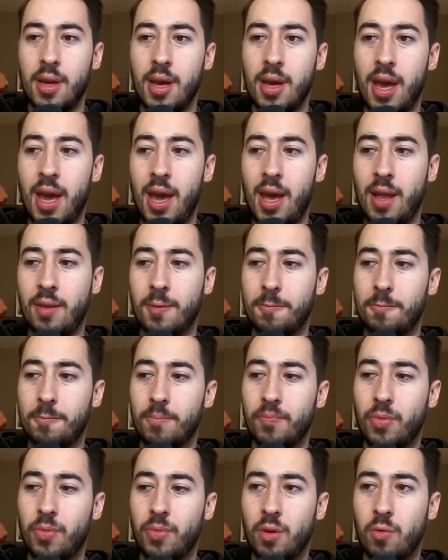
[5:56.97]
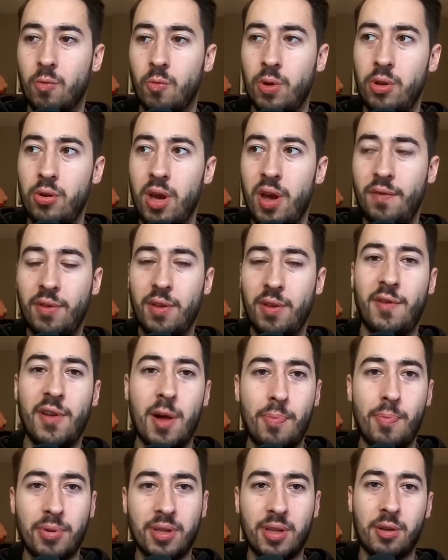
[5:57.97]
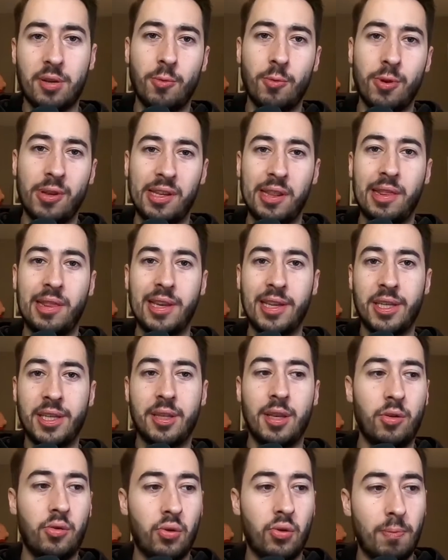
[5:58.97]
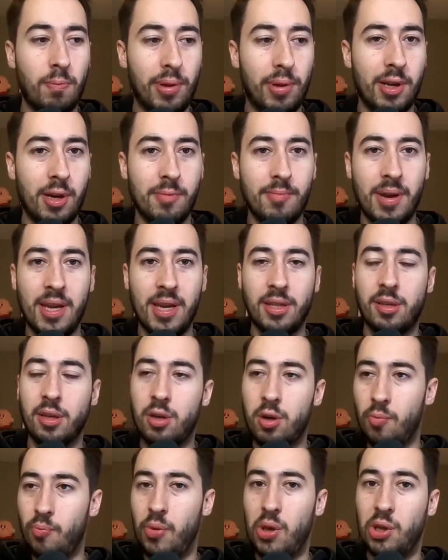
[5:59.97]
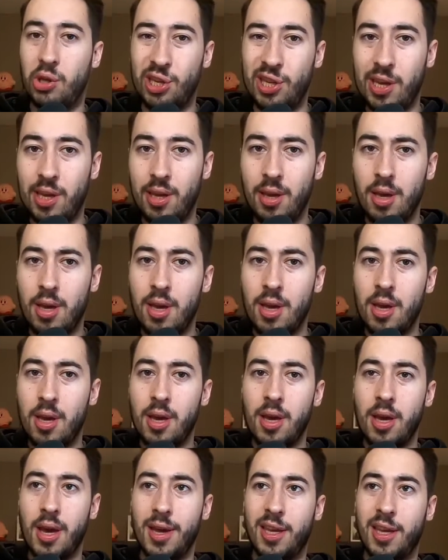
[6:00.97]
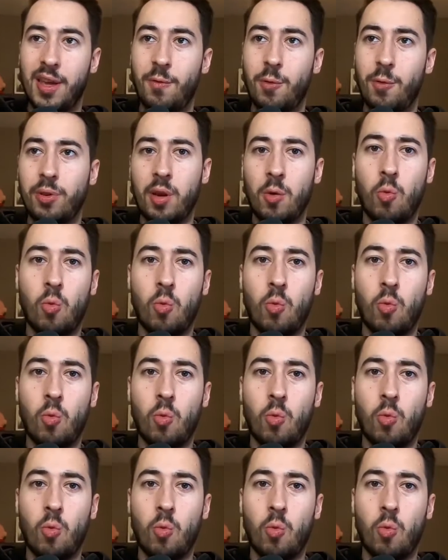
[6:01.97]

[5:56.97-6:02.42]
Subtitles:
And when you have developers that are really listening to the player base, the community, give what they